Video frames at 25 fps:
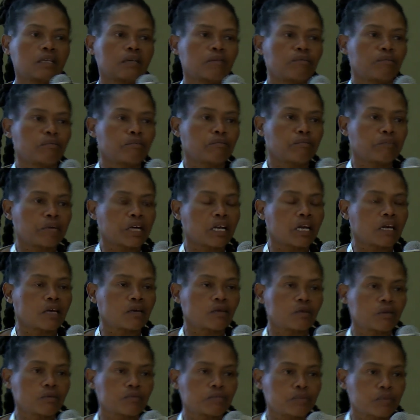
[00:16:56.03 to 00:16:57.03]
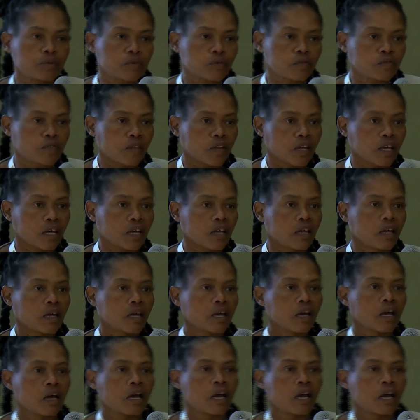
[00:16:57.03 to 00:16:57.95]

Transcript: the better you improve the